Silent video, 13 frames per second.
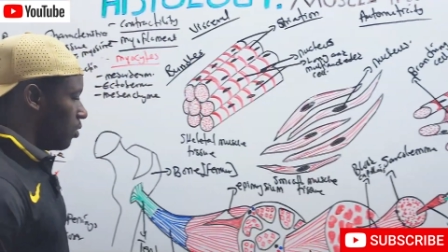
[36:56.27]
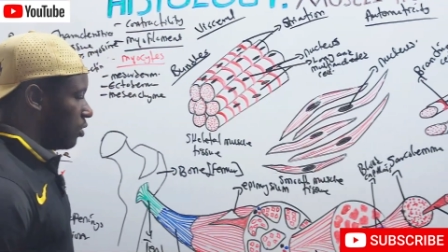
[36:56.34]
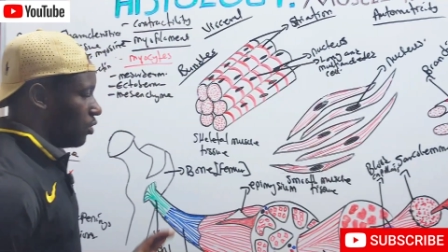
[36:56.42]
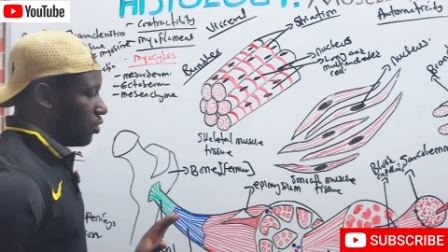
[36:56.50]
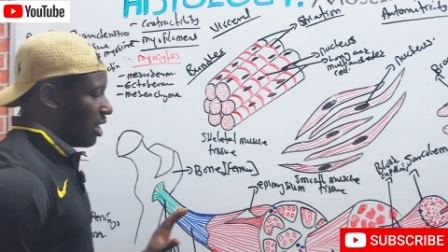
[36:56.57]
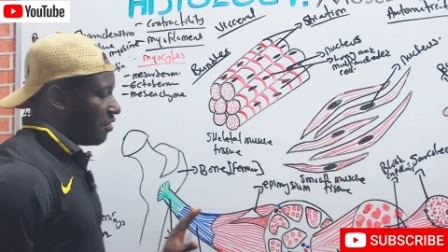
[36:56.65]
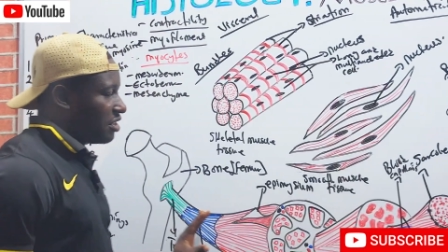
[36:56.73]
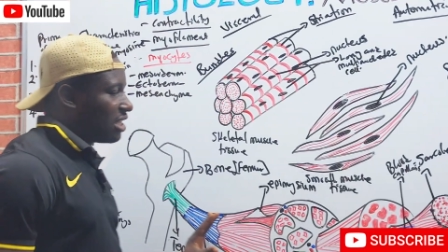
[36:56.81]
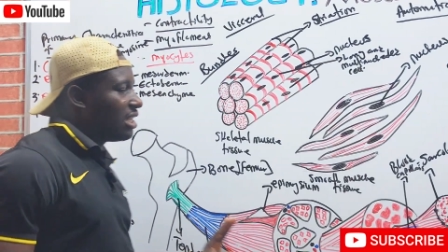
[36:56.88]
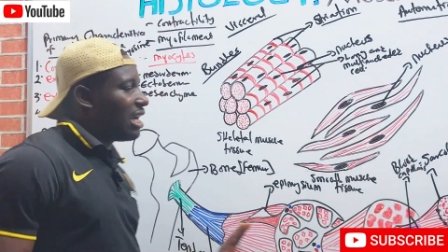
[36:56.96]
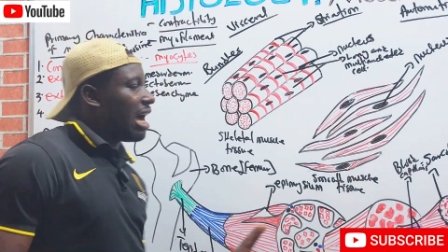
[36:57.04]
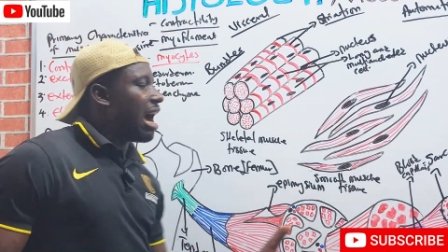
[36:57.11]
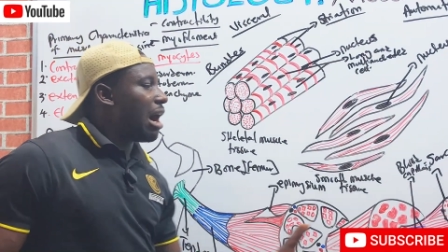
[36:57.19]
you have seen
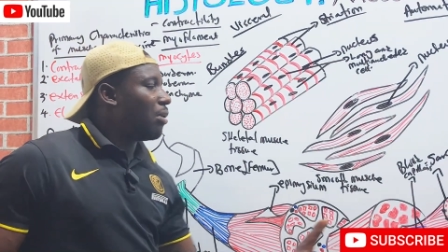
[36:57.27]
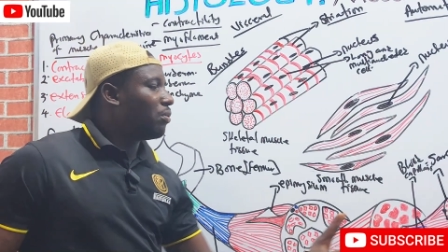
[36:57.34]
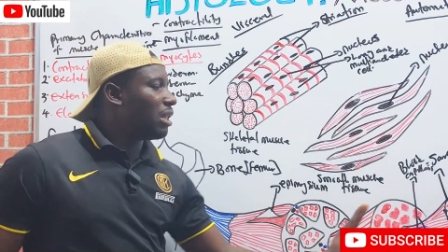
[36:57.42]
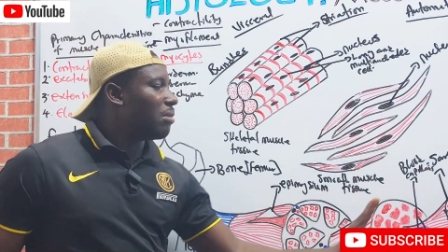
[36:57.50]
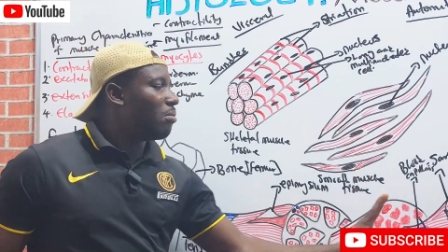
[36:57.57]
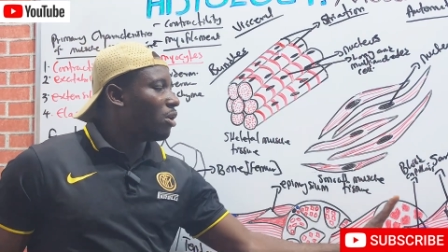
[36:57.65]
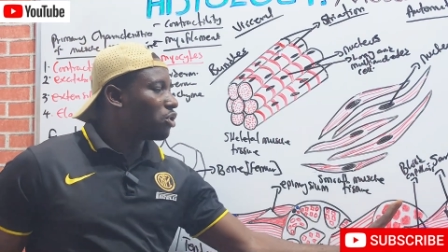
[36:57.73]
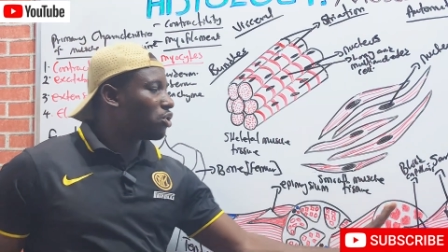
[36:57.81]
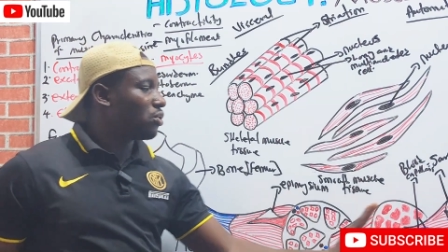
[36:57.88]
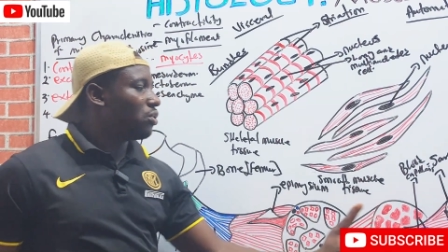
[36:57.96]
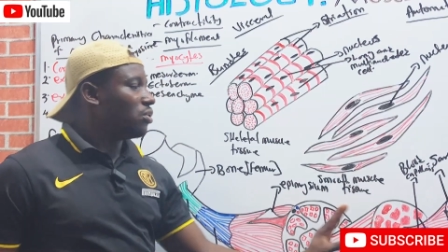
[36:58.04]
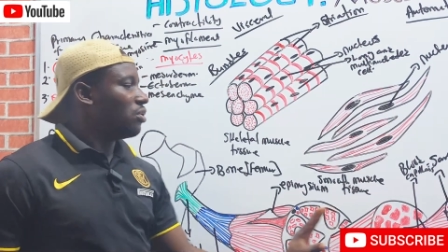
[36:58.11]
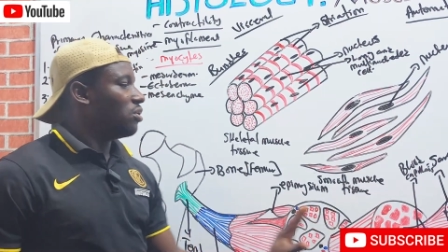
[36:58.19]
how the
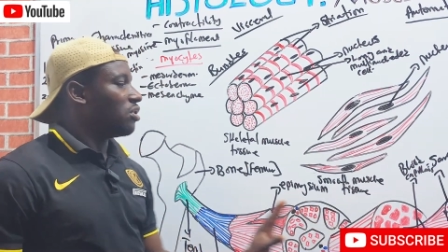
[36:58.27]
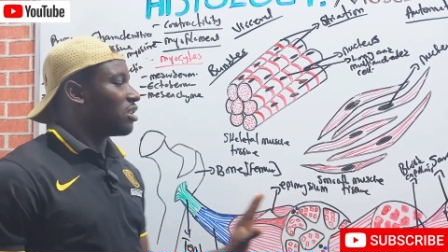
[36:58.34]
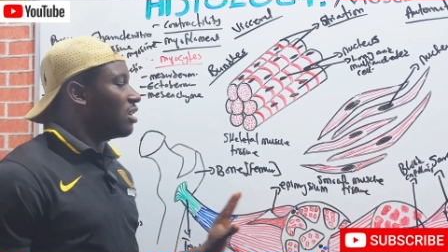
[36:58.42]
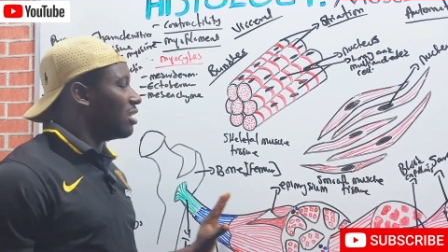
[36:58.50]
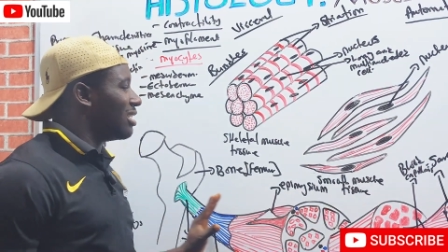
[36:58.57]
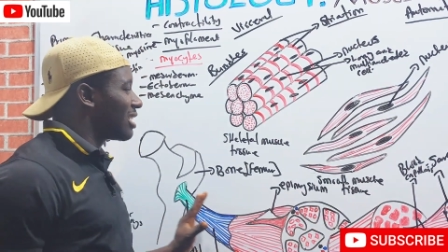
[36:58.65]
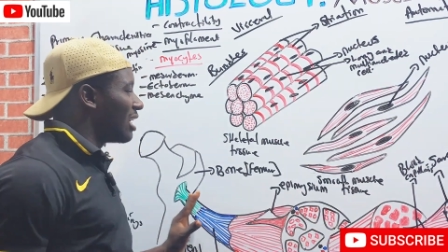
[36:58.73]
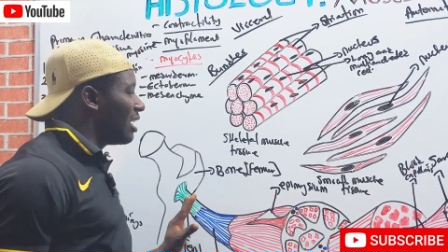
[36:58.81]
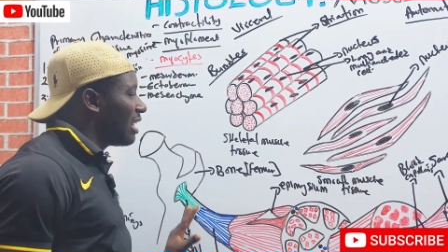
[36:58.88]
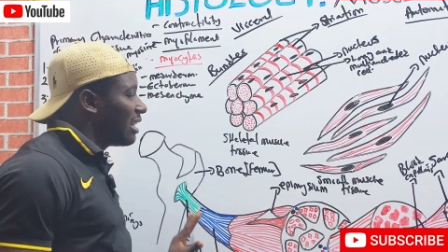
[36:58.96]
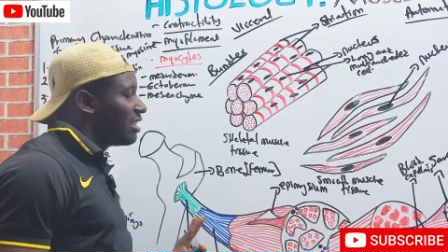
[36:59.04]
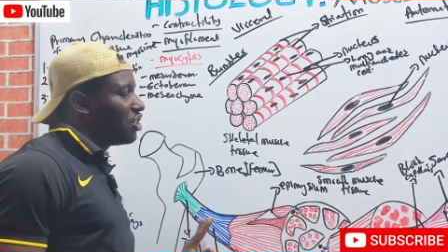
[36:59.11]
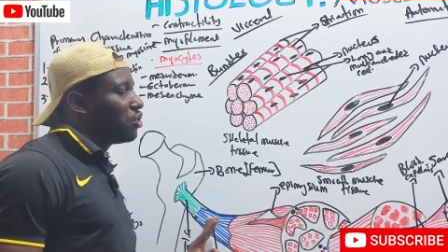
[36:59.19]
muscle
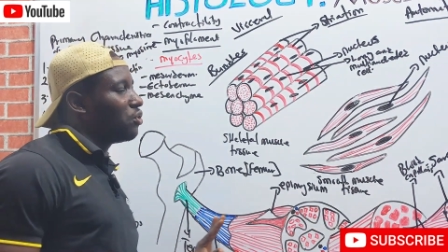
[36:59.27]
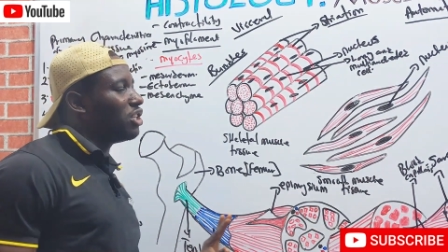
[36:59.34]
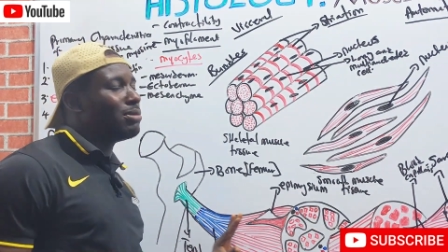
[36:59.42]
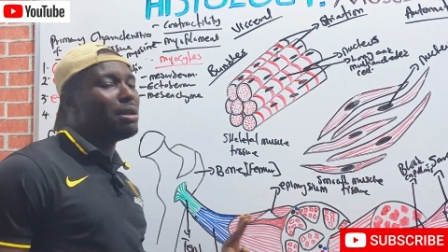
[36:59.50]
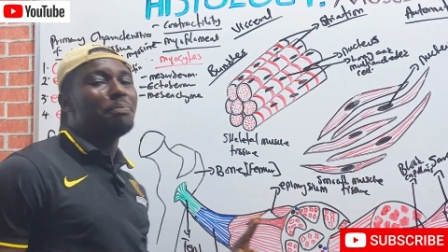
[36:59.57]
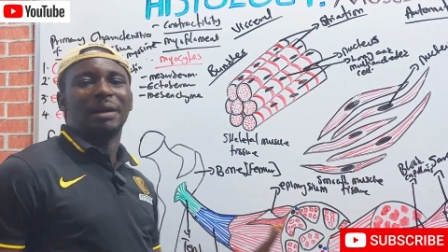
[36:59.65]
skeletal tissue is being